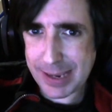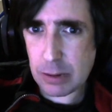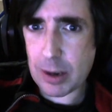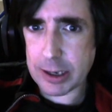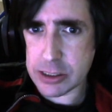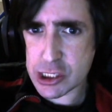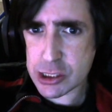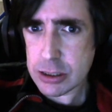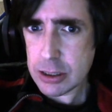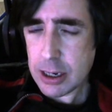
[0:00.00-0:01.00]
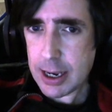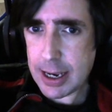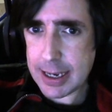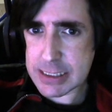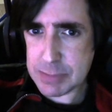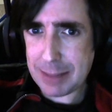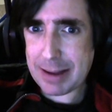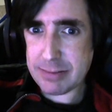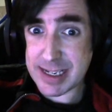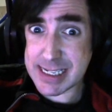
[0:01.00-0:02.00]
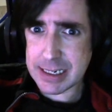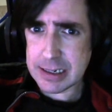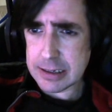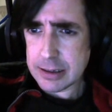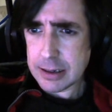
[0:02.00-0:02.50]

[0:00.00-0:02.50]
bigger ones, Spellbound Dizzy